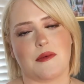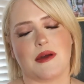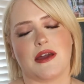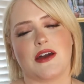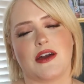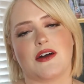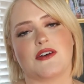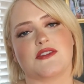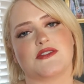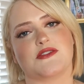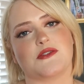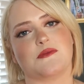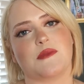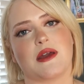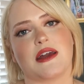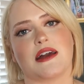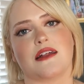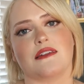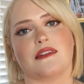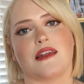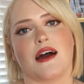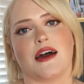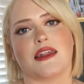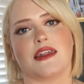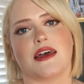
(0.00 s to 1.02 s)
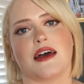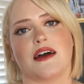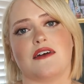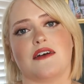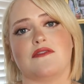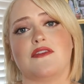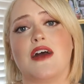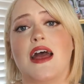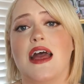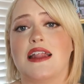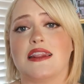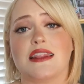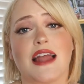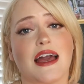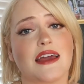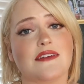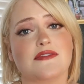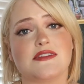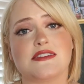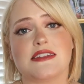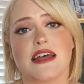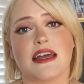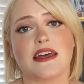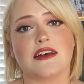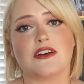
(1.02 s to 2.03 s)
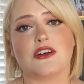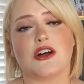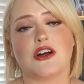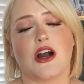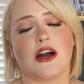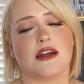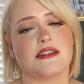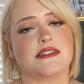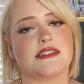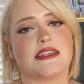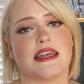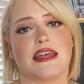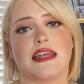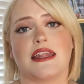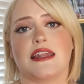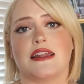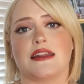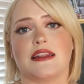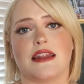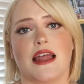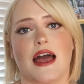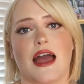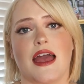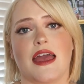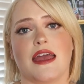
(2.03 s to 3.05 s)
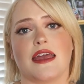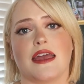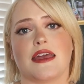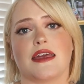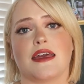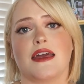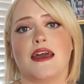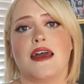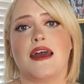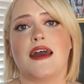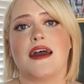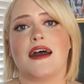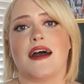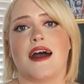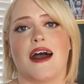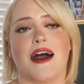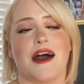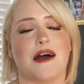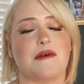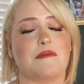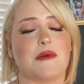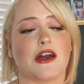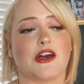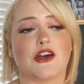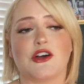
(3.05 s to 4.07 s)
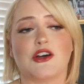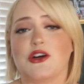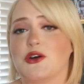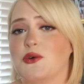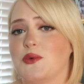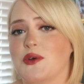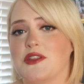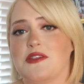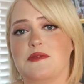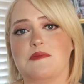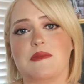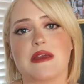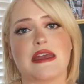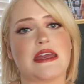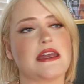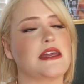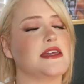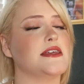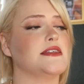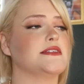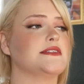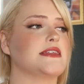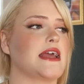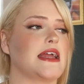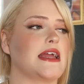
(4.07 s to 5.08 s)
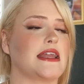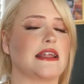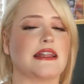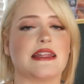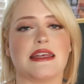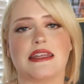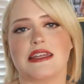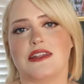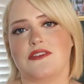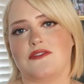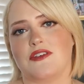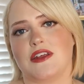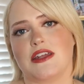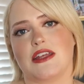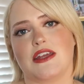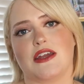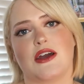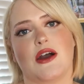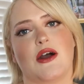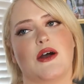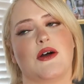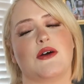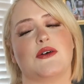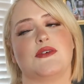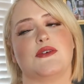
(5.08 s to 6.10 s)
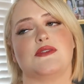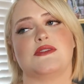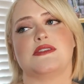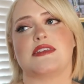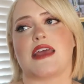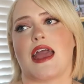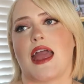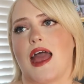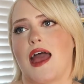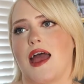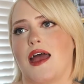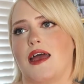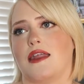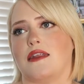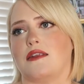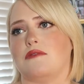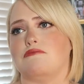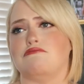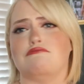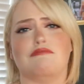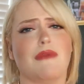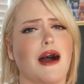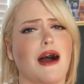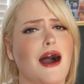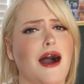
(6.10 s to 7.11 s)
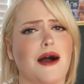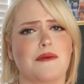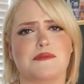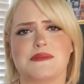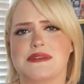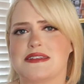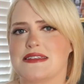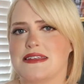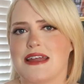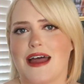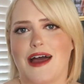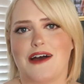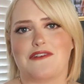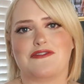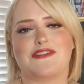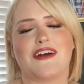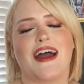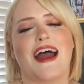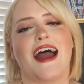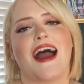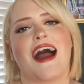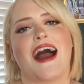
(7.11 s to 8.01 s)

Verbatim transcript: I also make a lot of lifestyle content like um, cook with me's and cleaning videos and mom stuff.